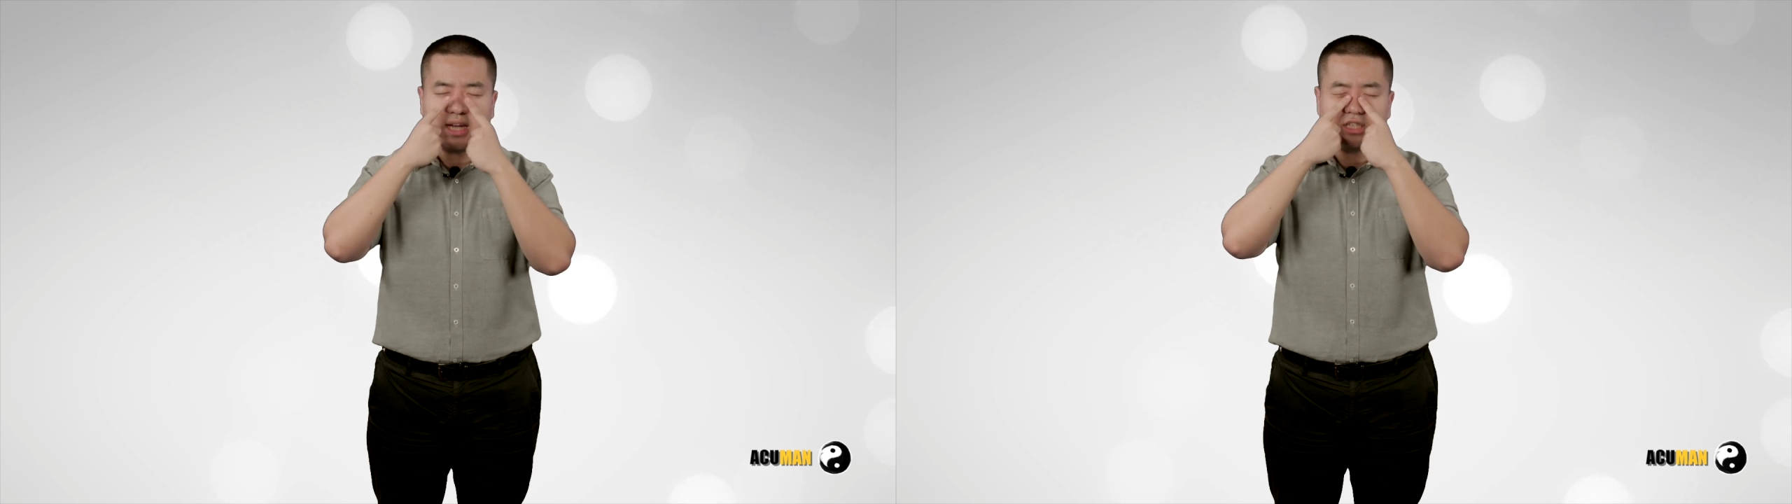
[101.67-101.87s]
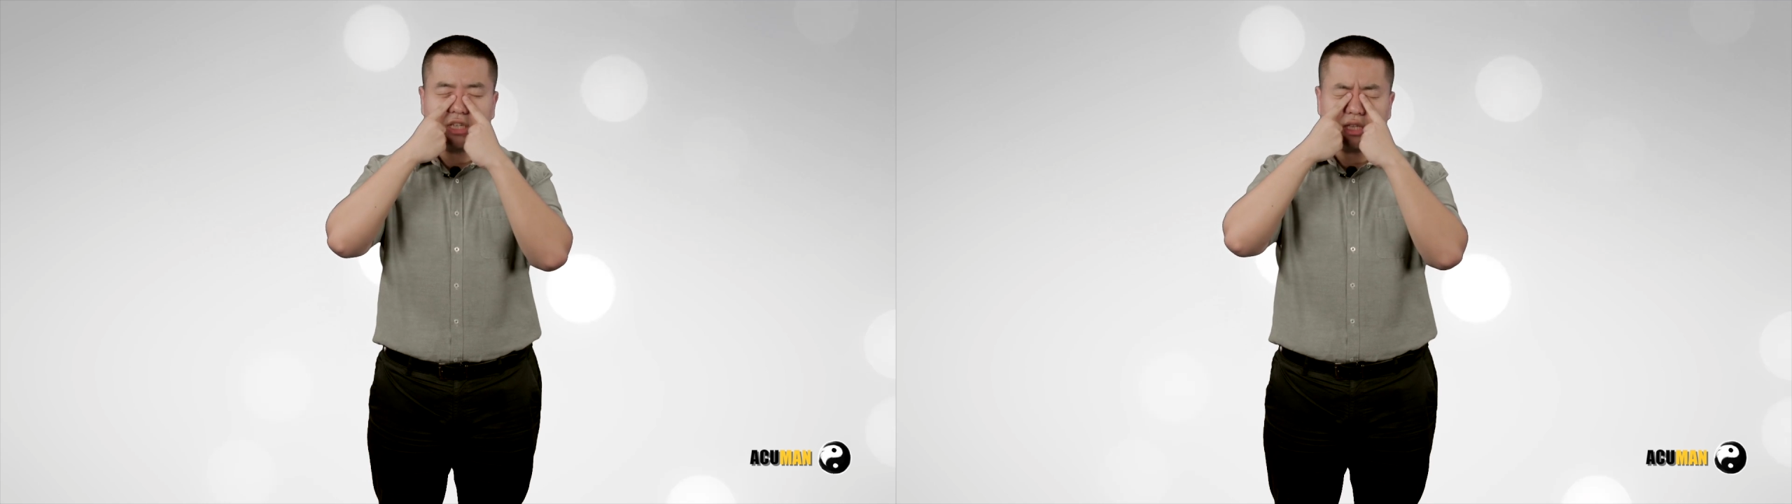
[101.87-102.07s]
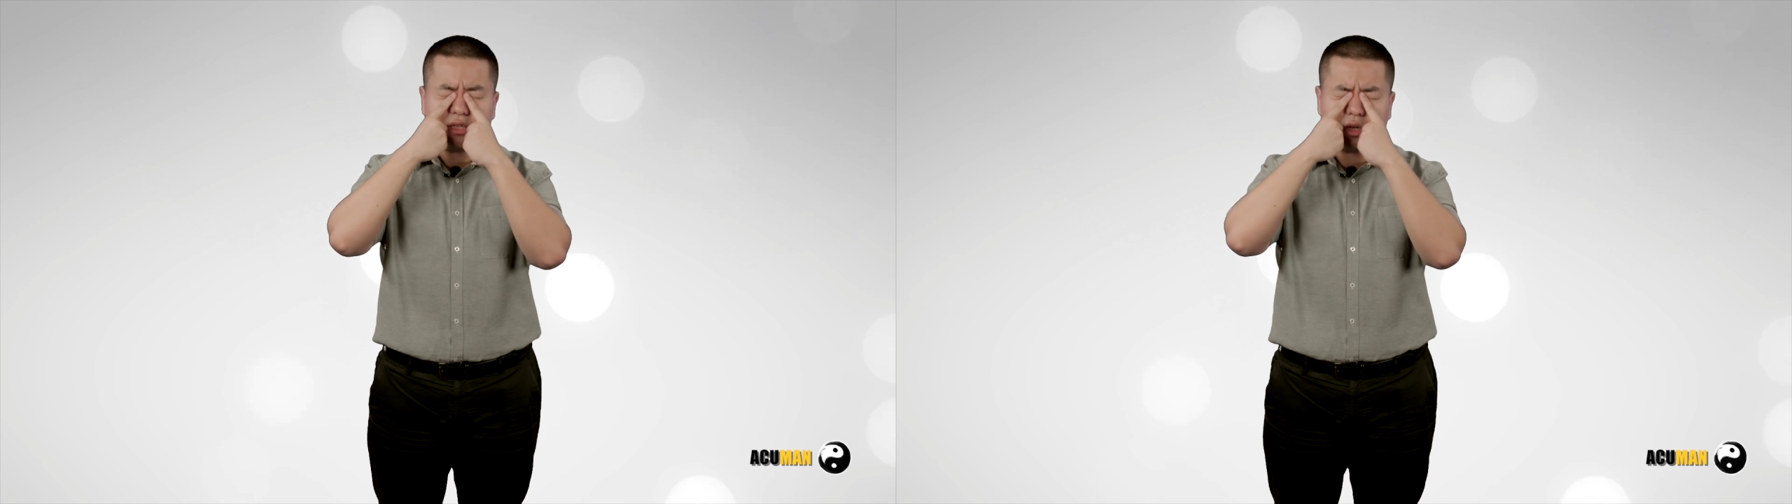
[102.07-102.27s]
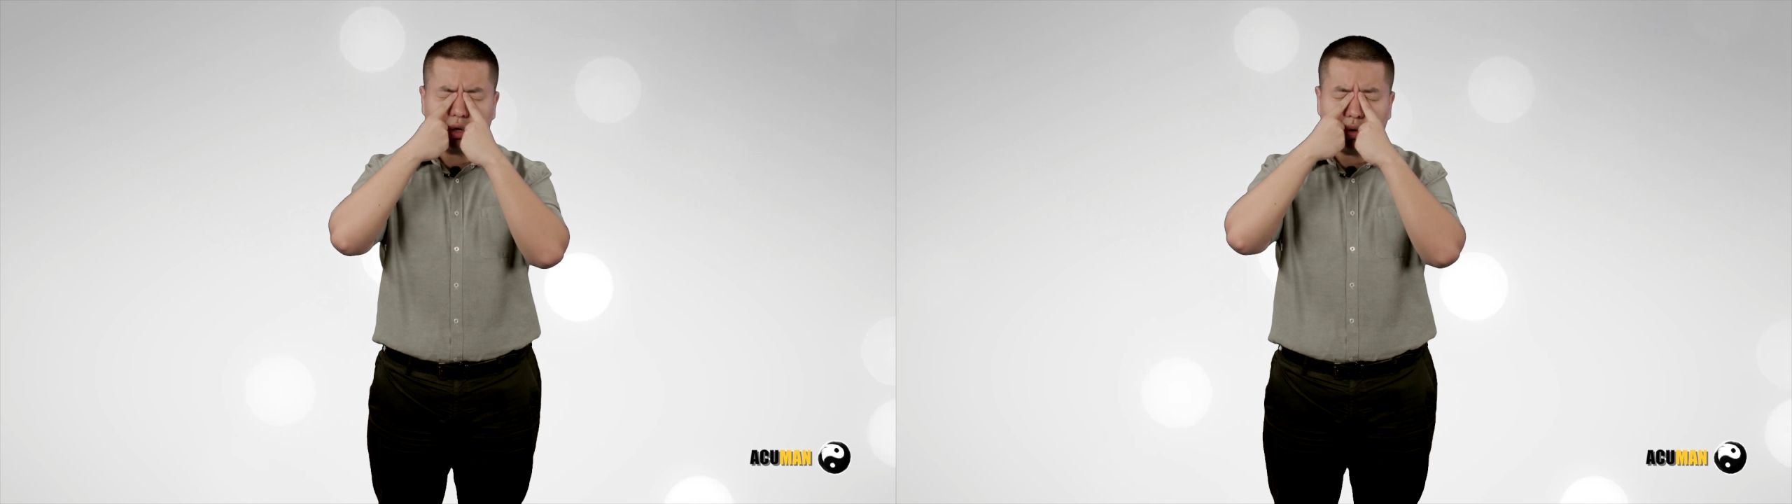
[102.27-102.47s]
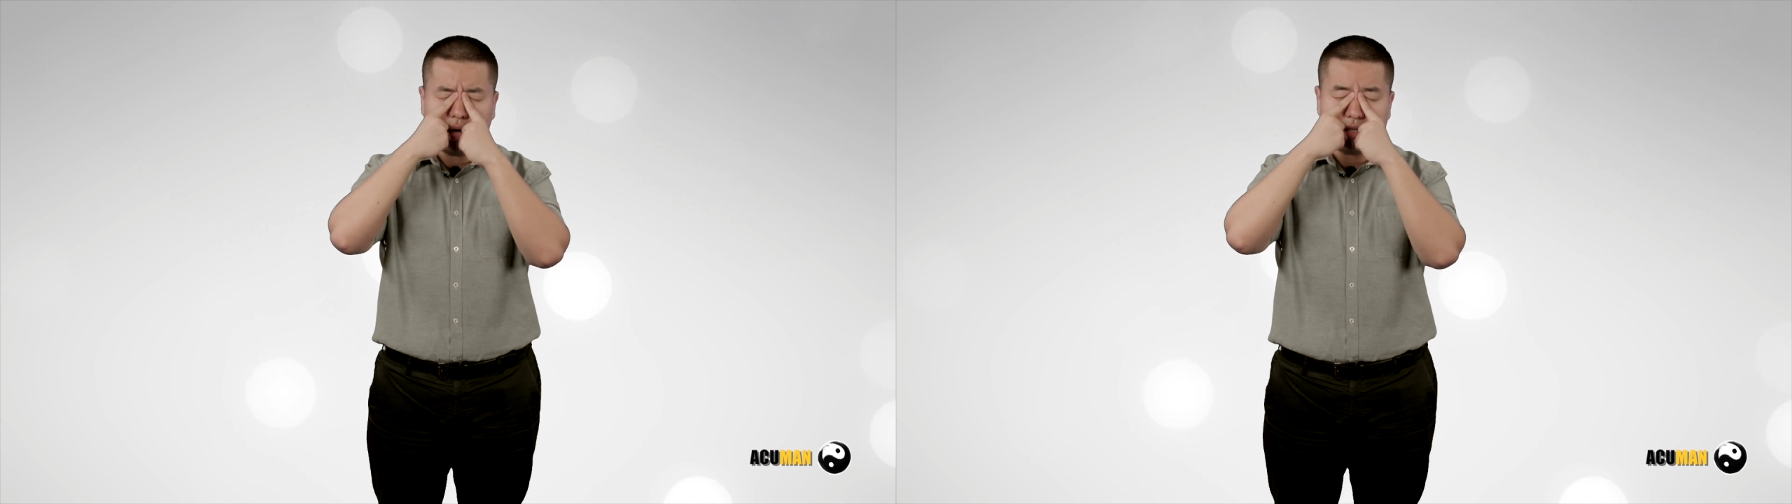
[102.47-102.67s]
a
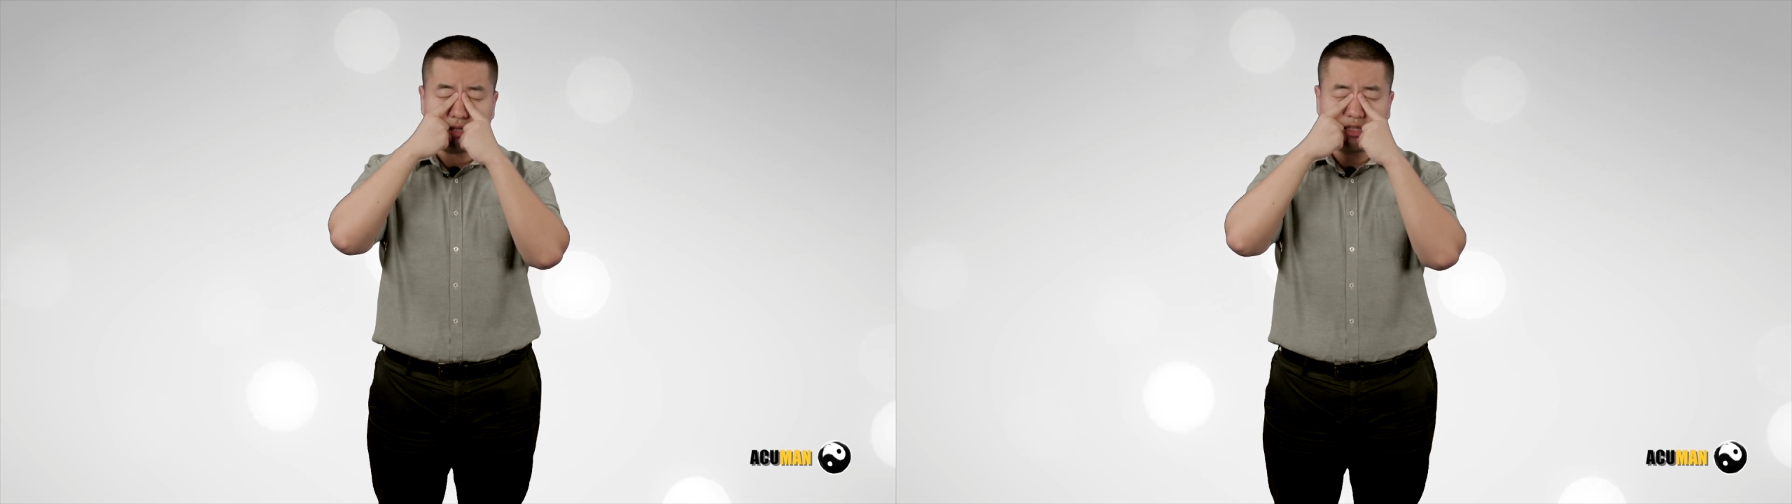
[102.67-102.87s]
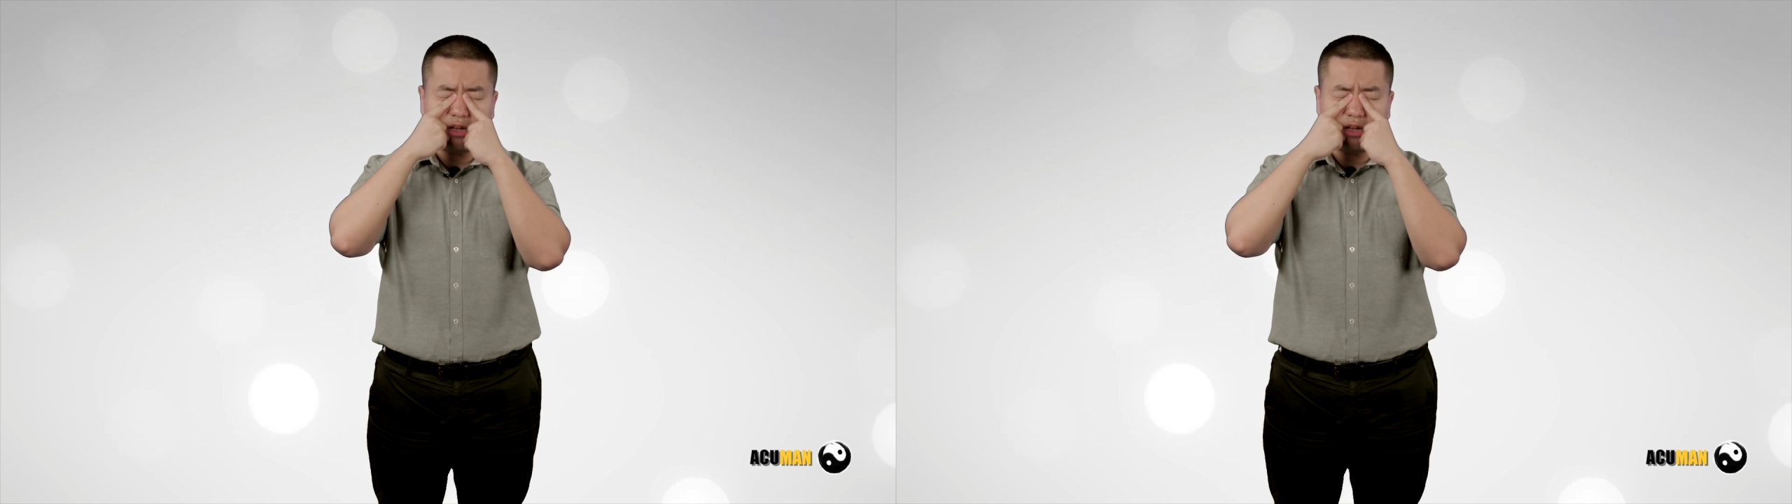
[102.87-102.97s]
gentle and